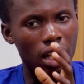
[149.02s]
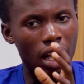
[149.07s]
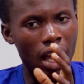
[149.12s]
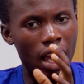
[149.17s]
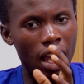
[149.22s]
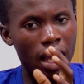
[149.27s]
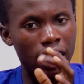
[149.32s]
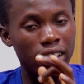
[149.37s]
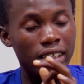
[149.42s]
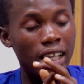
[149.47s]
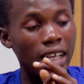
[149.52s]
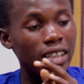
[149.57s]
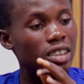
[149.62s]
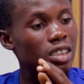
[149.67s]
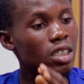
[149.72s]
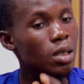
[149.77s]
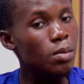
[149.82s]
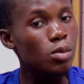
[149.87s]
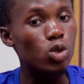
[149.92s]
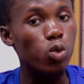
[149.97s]
the
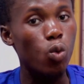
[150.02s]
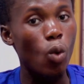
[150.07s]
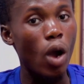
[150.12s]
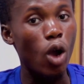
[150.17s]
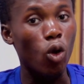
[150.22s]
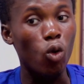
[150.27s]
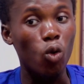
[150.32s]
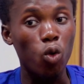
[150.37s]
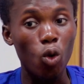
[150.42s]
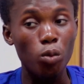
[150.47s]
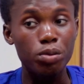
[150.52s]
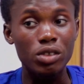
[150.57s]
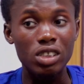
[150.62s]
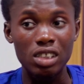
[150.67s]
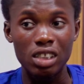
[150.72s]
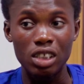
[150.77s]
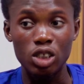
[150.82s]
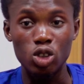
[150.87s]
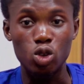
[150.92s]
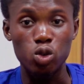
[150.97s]
teams were grouped
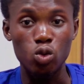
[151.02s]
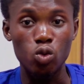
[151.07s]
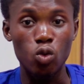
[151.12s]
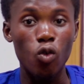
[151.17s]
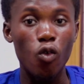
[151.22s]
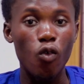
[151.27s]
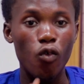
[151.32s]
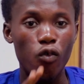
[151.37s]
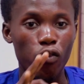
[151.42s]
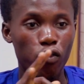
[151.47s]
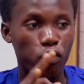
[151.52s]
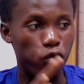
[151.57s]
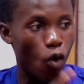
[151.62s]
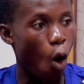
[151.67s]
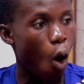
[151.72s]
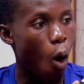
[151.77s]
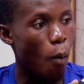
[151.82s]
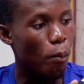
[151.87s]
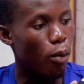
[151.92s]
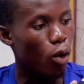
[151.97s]
into
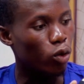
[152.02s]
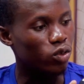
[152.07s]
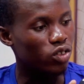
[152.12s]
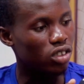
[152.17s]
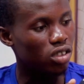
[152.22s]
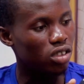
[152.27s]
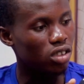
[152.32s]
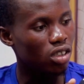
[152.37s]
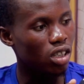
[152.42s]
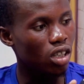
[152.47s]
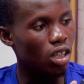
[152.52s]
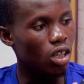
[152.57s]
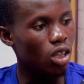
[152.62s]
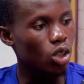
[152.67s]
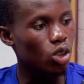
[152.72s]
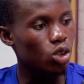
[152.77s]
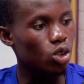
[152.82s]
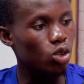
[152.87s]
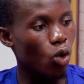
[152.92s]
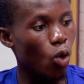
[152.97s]
4 pots.
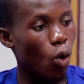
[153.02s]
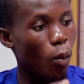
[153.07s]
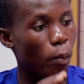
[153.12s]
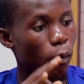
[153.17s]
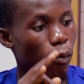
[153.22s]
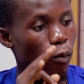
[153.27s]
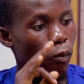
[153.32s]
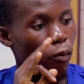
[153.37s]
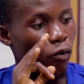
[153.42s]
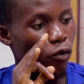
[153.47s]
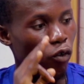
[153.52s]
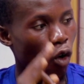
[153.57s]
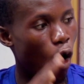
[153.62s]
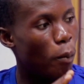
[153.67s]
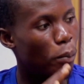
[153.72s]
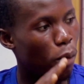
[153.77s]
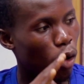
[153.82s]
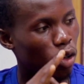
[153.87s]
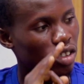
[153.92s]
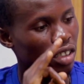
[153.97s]
So
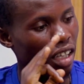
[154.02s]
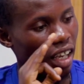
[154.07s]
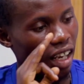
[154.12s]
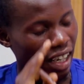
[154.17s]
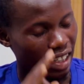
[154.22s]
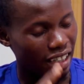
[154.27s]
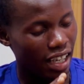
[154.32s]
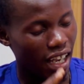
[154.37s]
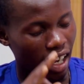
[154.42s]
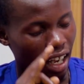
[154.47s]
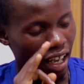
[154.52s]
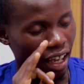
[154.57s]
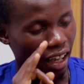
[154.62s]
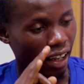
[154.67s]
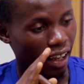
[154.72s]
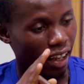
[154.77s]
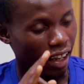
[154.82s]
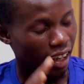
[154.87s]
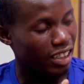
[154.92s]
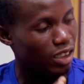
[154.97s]
4 pots
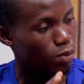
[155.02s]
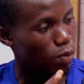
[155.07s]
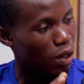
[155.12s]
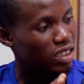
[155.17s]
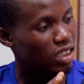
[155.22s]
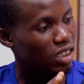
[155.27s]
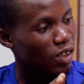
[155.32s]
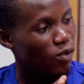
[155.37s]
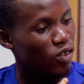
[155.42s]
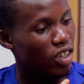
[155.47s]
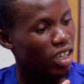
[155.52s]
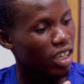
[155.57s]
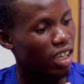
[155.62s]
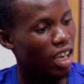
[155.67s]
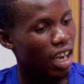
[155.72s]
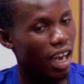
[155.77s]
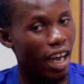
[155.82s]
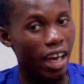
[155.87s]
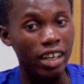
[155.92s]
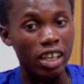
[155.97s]

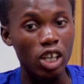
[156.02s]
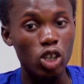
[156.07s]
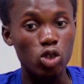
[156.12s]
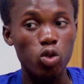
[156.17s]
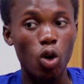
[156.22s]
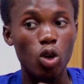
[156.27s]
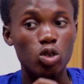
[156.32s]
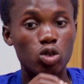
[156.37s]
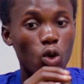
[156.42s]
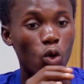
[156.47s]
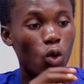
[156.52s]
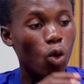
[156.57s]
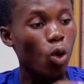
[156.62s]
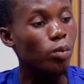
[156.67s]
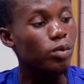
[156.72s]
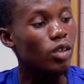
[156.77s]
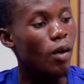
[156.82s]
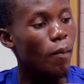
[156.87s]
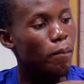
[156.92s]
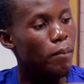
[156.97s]
respectively, and it was
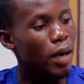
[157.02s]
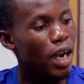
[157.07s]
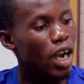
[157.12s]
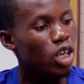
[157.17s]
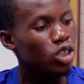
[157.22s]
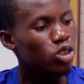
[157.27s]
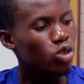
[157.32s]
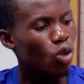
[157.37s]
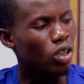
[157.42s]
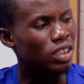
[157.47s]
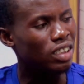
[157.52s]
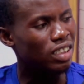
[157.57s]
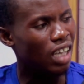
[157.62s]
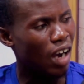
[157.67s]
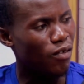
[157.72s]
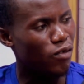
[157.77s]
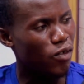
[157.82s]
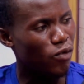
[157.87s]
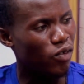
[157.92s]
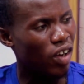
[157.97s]
grouped based on
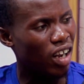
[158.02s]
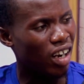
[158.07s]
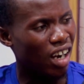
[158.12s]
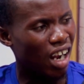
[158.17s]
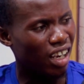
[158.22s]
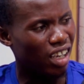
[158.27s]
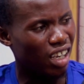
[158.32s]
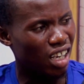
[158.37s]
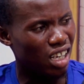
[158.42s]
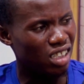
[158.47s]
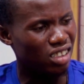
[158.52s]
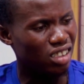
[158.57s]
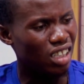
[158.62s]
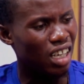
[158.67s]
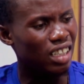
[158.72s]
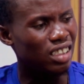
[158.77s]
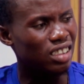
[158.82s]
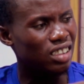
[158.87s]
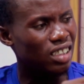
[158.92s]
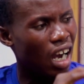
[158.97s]
their FIFA rankings
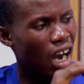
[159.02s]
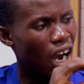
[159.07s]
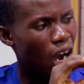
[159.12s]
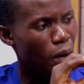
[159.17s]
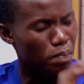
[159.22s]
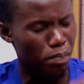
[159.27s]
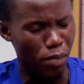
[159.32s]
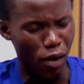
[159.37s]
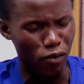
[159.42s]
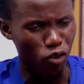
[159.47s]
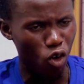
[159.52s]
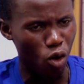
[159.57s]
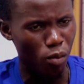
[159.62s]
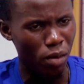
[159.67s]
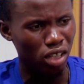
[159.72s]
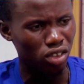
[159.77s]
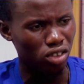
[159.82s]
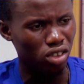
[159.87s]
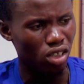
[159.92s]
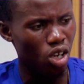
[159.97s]
and their
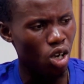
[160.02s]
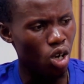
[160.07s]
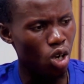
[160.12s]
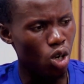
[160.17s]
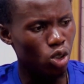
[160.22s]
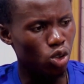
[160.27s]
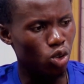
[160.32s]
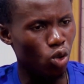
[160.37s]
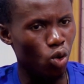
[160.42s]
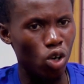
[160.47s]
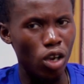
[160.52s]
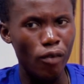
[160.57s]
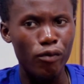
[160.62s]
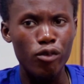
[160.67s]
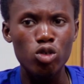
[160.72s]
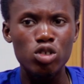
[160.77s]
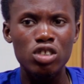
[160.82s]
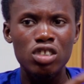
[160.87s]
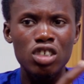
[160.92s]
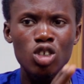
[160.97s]
performance. So if
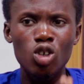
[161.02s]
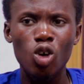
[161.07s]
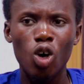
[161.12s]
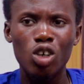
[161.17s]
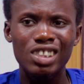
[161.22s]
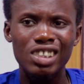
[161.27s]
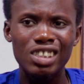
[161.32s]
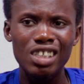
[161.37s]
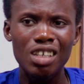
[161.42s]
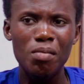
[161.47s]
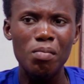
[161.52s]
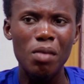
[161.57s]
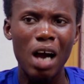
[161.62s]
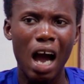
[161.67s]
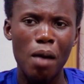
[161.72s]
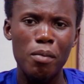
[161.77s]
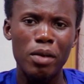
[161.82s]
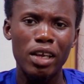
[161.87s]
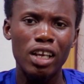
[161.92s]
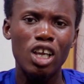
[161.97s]
you see your team,
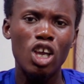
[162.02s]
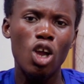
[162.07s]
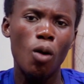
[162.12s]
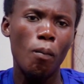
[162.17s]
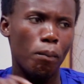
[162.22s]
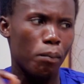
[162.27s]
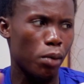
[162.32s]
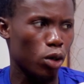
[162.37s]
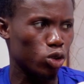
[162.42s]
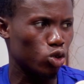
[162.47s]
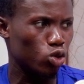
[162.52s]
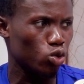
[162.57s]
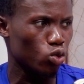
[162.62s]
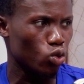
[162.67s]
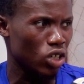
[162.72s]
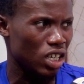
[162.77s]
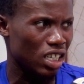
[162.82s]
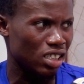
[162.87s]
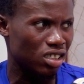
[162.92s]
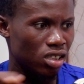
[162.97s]
in pot
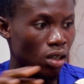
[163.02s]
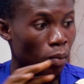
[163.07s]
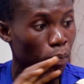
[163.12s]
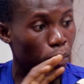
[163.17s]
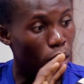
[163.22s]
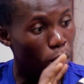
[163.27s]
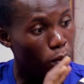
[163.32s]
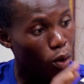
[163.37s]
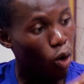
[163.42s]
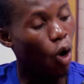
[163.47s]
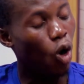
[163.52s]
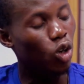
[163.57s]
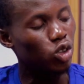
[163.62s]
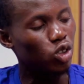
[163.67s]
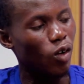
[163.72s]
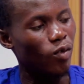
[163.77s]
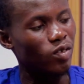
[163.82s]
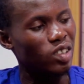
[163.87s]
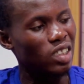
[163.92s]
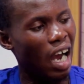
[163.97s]
two, it's simply
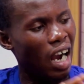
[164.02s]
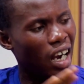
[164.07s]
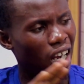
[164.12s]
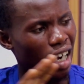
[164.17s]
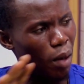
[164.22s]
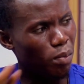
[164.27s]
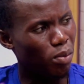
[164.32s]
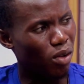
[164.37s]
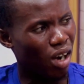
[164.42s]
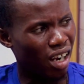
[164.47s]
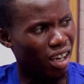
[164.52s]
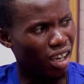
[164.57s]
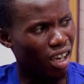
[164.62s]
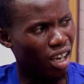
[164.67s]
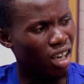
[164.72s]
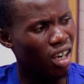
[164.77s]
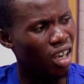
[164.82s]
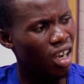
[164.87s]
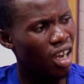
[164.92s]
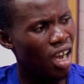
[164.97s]
because of their club
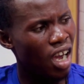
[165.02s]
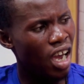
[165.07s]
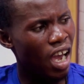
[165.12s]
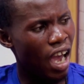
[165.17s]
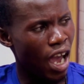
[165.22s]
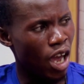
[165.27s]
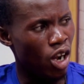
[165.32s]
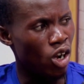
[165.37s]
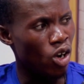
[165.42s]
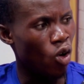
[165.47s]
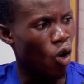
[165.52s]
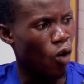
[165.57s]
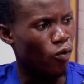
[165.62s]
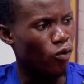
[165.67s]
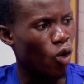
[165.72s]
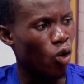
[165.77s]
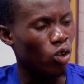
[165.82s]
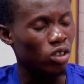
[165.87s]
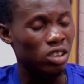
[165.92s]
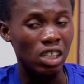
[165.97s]
ranking and
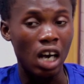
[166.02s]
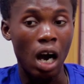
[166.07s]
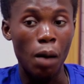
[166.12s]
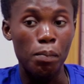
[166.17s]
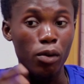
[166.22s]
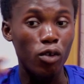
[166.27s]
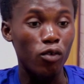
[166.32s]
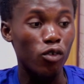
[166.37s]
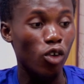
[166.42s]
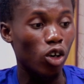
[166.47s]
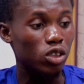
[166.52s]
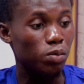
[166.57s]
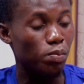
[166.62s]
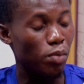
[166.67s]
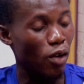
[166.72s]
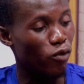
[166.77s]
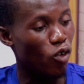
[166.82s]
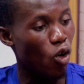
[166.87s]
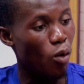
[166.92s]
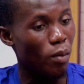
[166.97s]
of course their previous
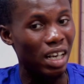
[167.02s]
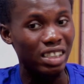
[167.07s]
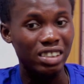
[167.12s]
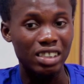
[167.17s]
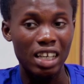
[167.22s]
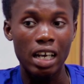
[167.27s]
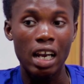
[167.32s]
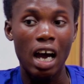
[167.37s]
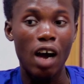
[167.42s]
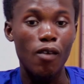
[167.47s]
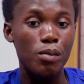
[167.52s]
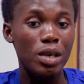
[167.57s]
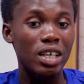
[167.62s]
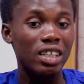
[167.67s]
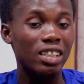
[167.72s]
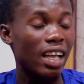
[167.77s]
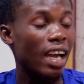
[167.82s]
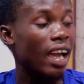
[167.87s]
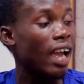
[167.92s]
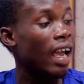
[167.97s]
performance and
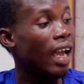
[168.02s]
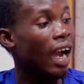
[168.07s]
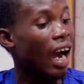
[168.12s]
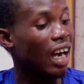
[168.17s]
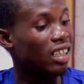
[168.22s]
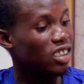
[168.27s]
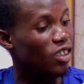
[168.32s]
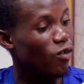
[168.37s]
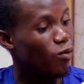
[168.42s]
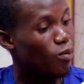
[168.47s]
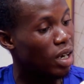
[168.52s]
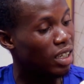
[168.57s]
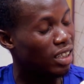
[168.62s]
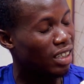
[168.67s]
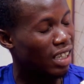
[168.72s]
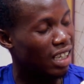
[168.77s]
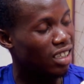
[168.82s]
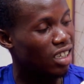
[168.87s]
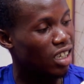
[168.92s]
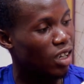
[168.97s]
the
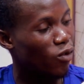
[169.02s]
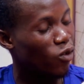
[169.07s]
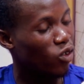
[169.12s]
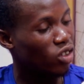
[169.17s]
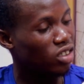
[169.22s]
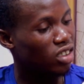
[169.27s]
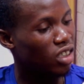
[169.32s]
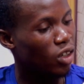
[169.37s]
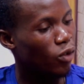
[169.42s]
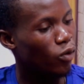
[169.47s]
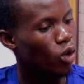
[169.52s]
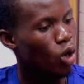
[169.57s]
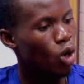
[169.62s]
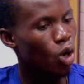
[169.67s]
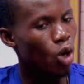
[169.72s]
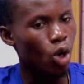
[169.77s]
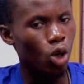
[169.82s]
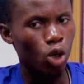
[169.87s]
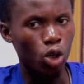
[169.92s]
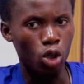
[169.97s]
achievement that they've received.
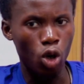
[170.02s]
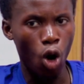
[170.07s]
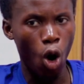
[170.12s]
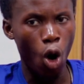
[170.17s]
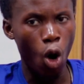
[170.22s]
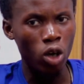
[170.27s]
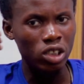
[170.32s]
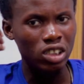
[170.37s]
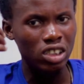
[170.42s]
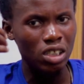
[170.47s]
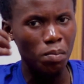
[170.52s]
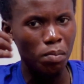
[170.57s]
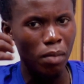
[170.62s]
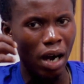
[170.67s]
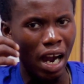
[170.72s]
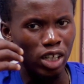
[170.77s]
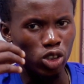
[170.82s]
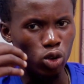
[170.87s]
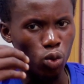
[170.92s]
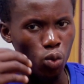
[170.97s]
Your team
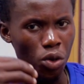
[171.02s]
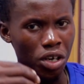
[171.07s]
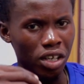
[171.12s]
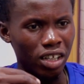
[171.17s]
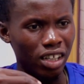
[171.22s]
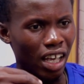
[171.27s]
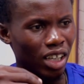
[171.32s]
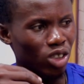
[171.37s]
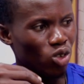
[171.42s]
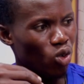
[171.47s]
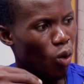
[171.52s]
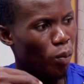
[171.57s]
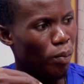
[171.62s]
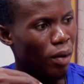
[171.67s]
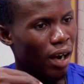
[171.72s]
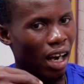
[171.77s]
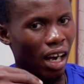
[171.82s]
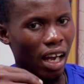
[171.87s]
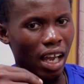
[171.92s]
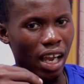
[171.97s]
might win the
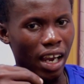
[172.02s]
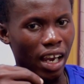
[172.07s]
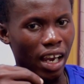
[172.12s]
Europa